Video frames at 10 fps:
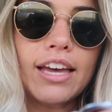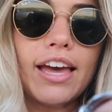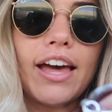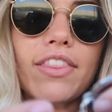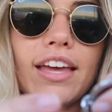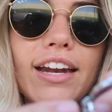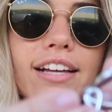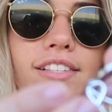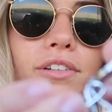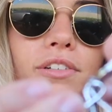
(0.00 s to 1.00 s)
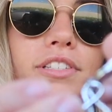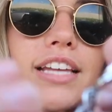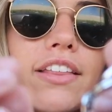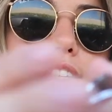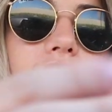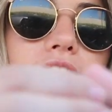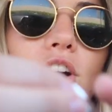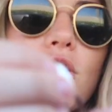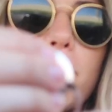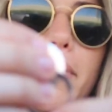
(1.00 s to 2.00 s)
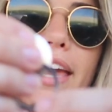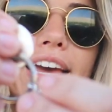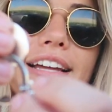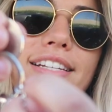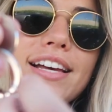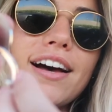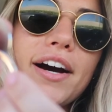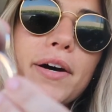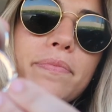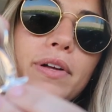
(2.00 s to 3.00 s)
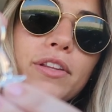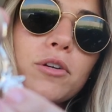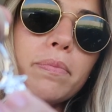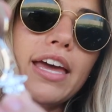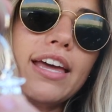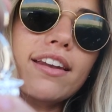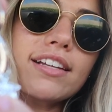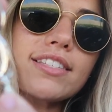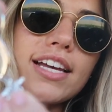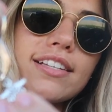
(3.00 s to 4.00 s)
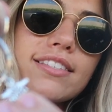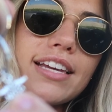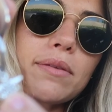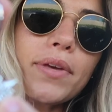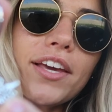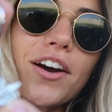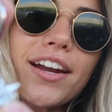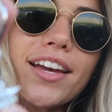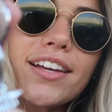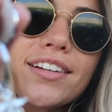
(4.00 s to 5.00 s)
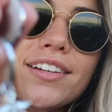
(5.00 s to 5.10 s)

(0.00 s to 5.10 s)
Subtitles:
And then it has a little stethoscope and a little pin that says NP on it.